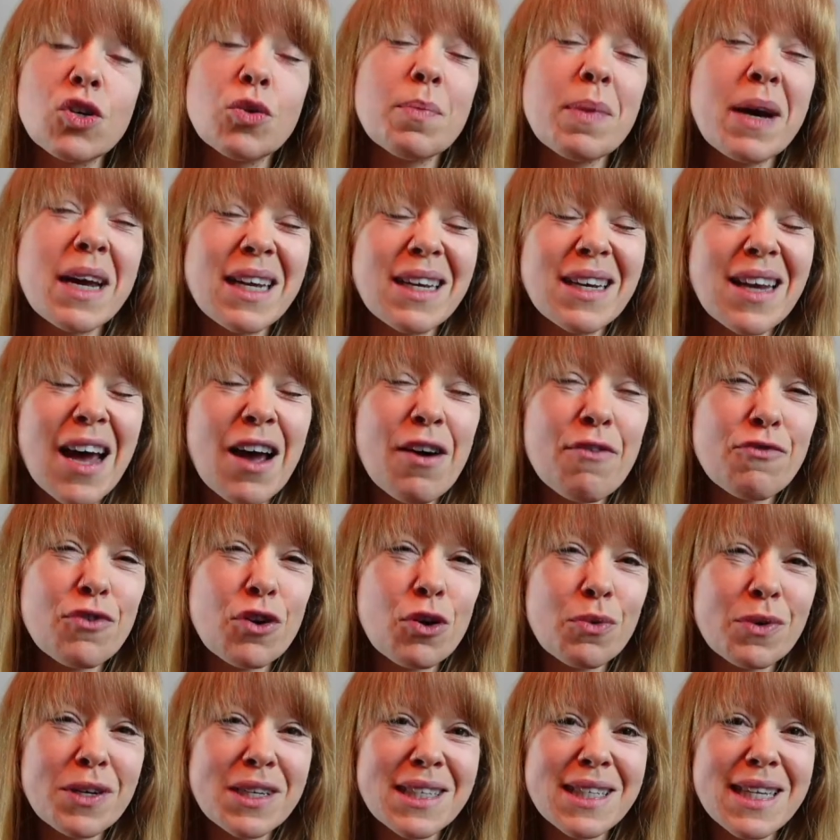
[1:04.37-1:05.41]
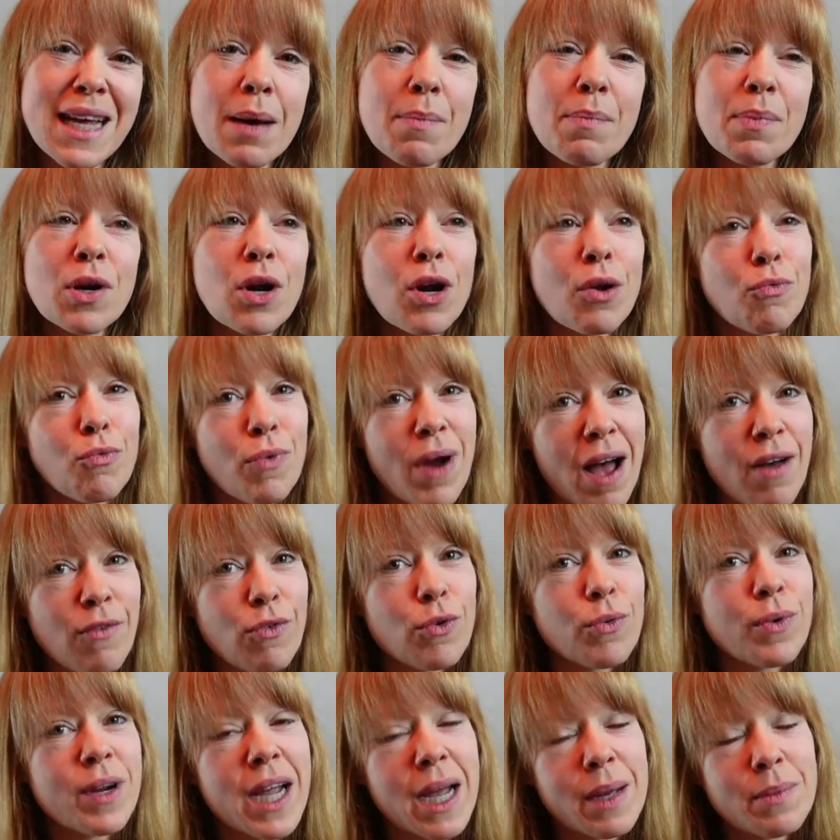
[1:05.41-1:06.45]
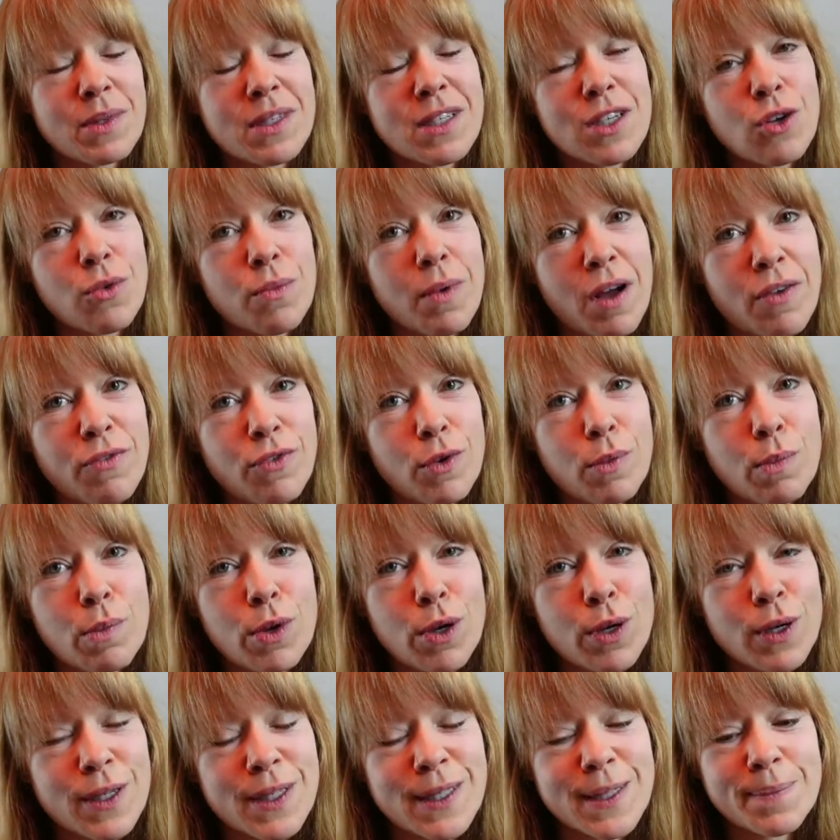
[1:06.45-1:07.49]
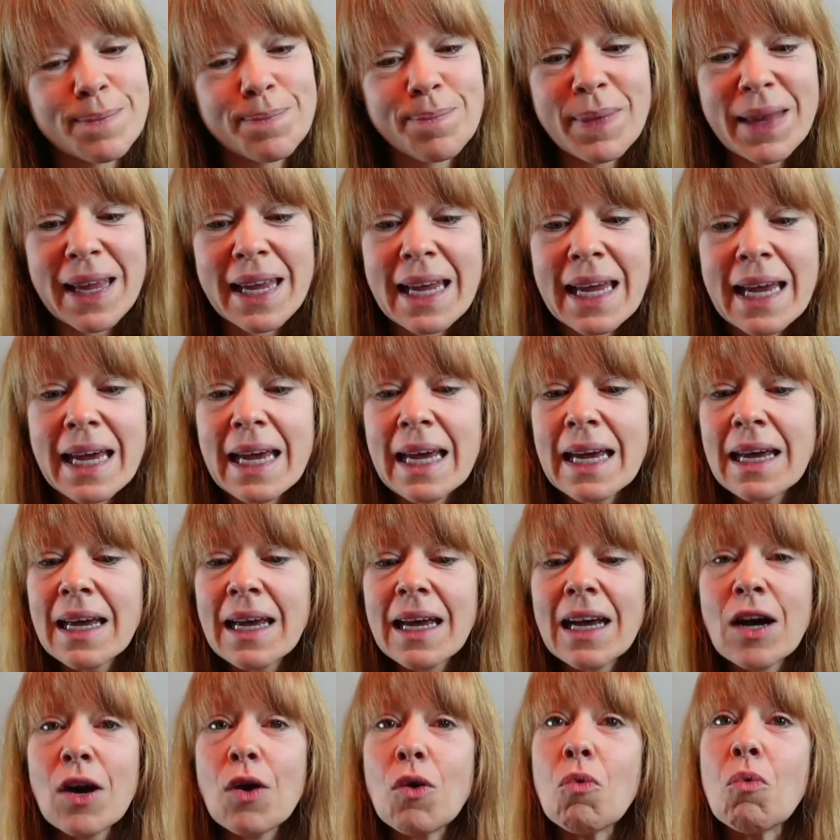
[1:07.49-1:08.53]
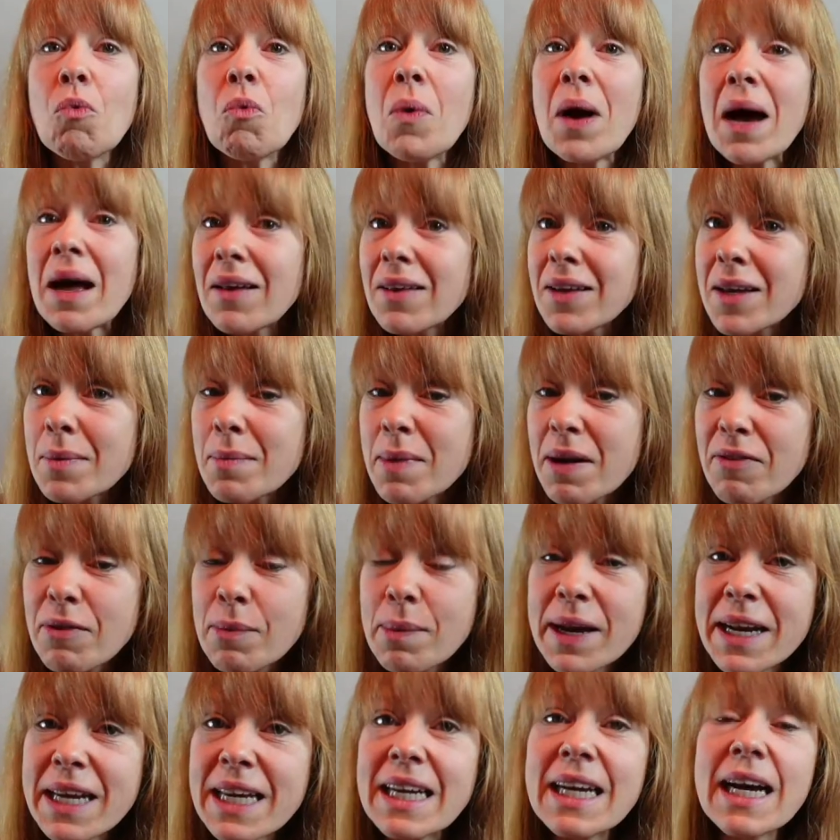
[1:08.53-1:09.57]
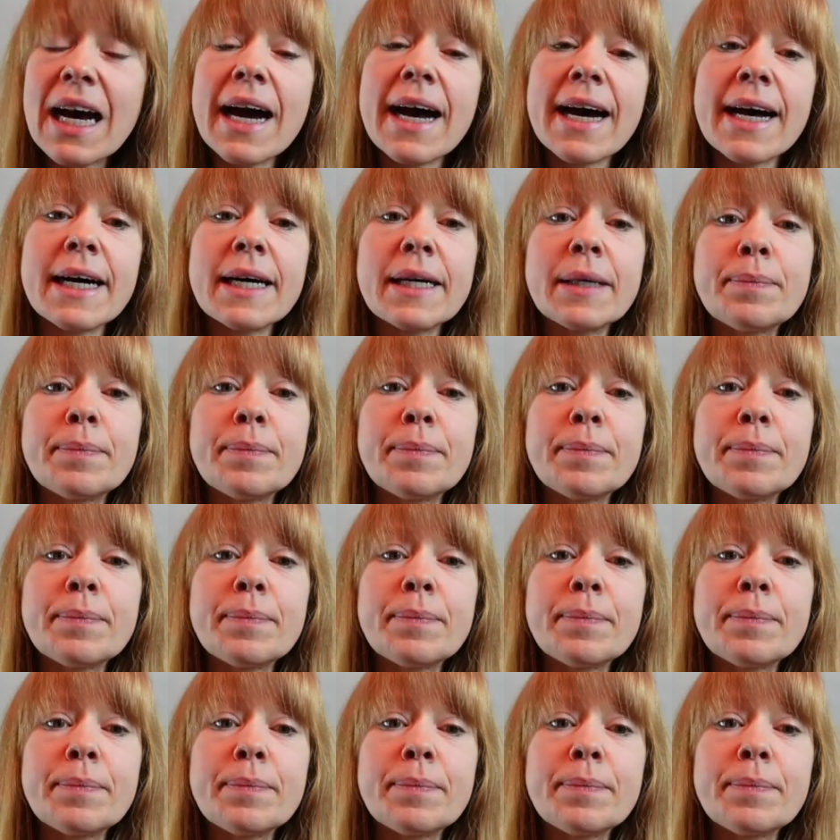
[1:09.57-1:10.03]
So you might have noticed that, but on Ravelry, I'm still Welfer Pearls. Welcome everybody.